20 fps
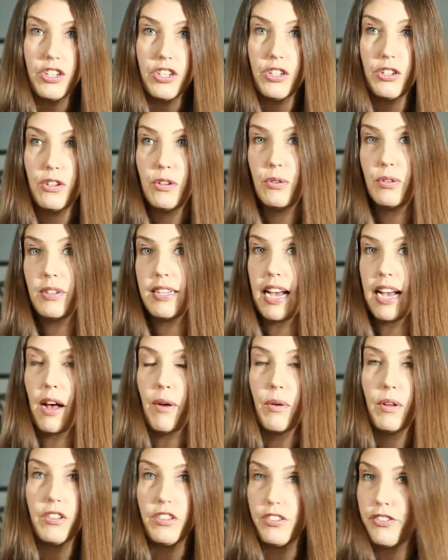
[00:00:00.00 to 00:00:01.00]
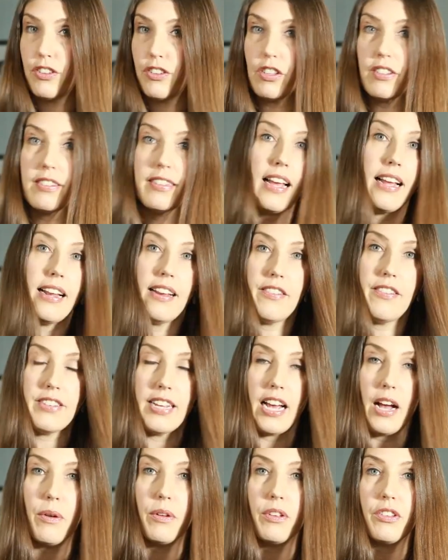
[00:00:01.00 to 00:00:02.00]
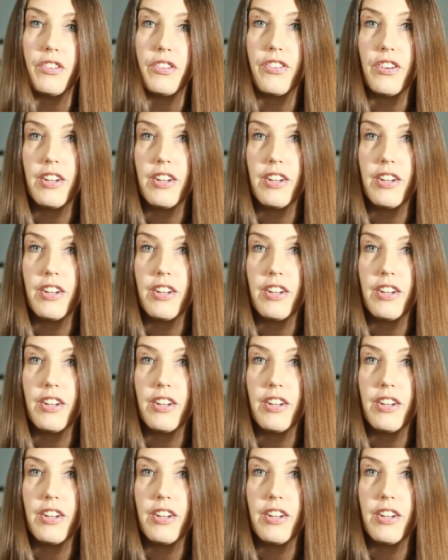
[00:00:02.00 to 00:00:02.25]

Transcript: 2 towels, full set of towels